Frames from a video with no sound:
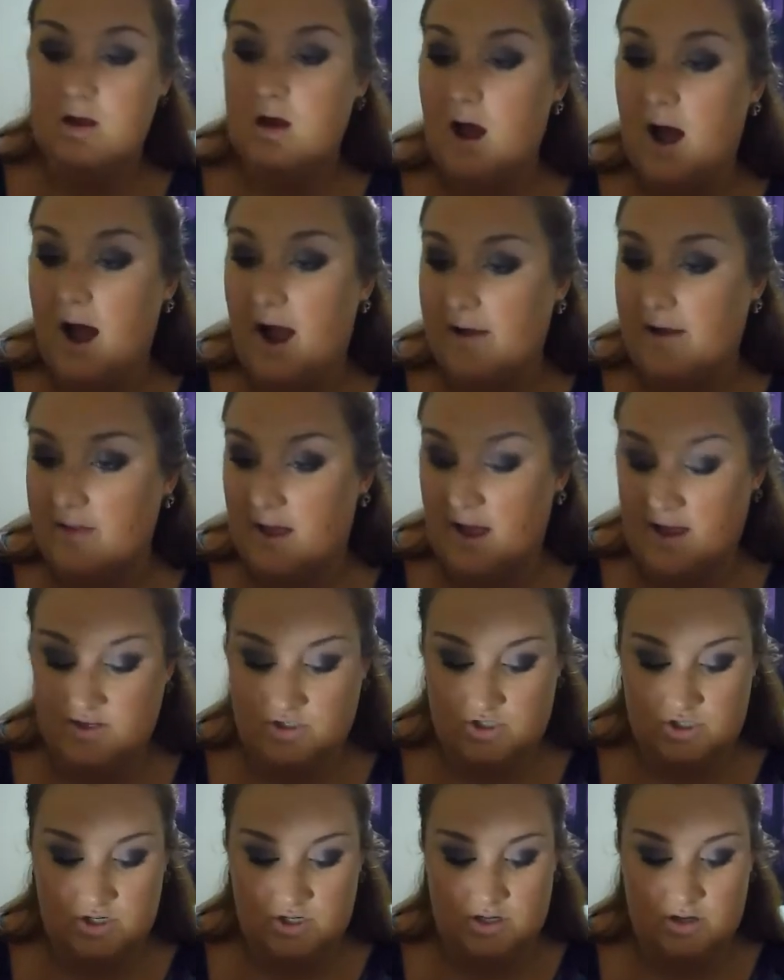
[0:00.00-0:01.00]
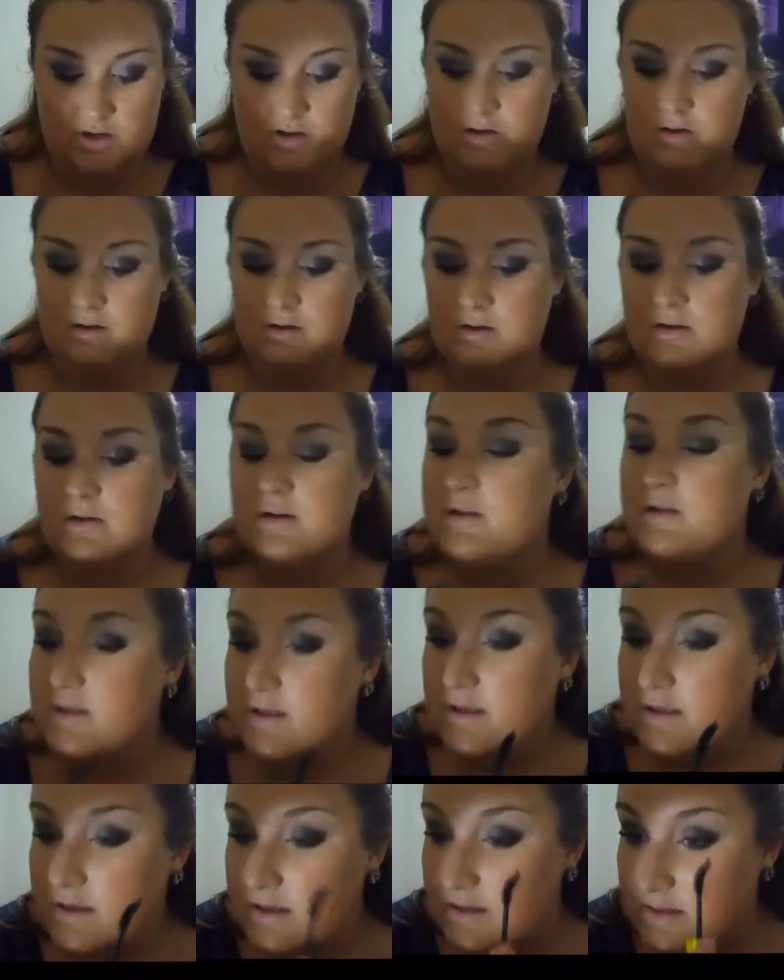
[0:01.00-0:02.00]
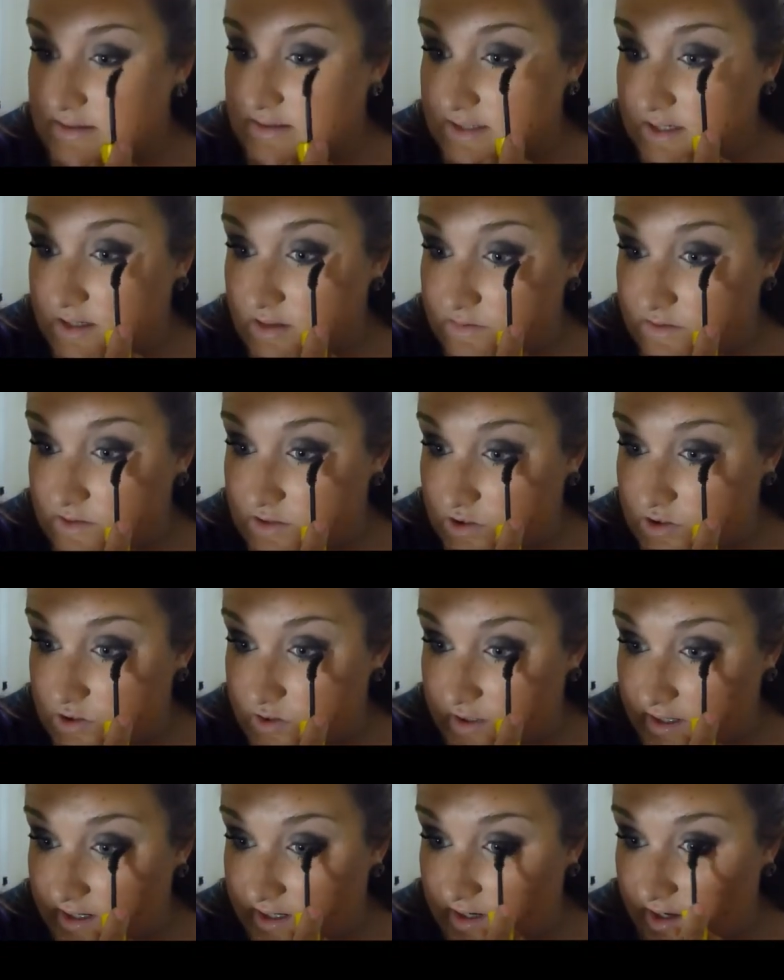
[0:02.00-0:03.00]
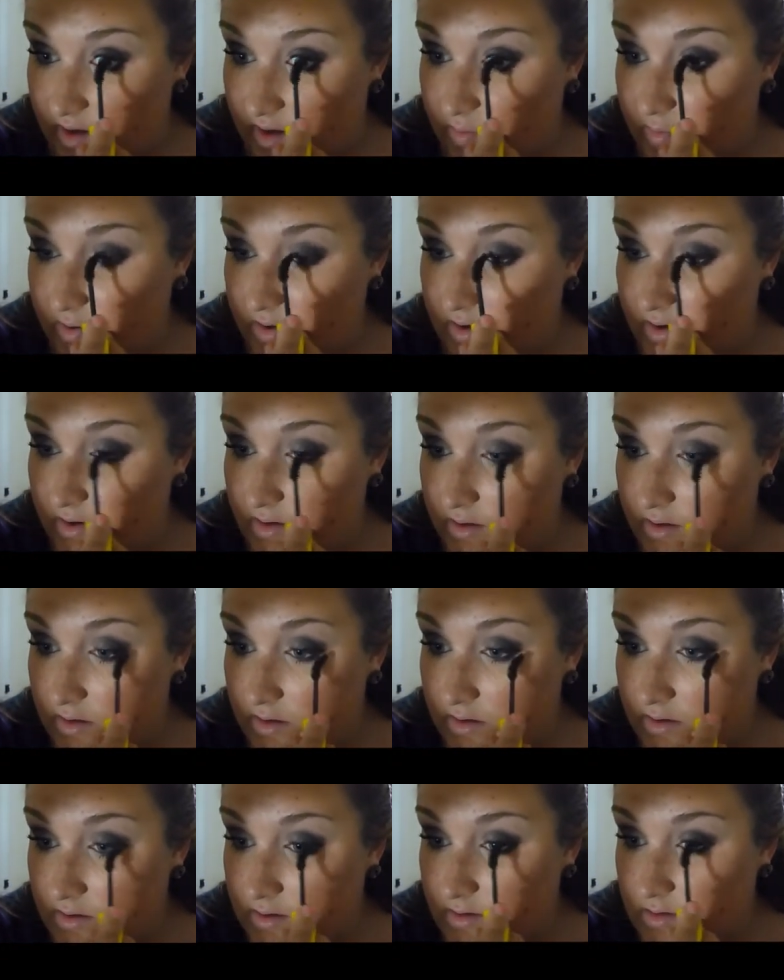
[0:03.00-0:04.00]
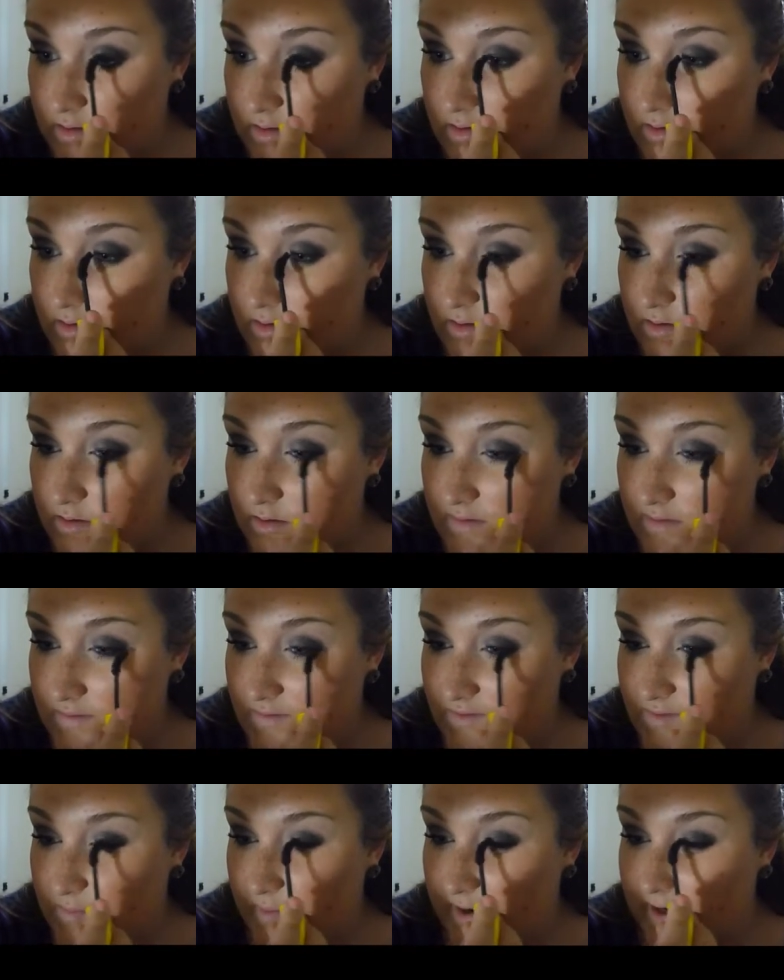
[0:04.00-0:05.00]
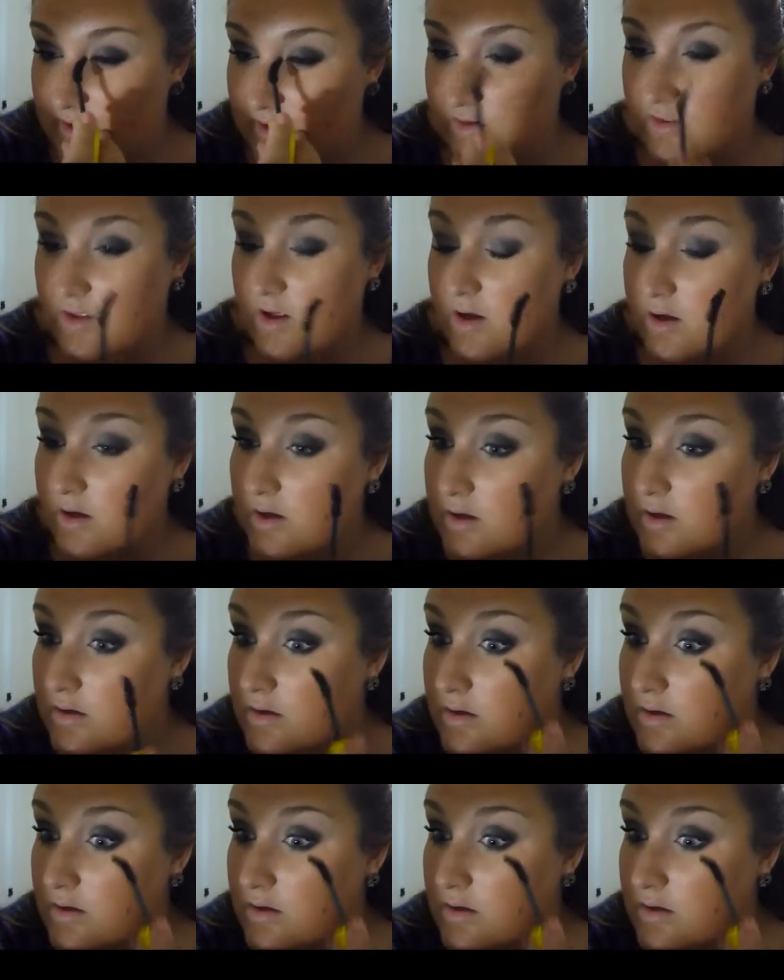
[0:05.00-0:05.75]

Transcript: eyelash instead of a straight up spider look.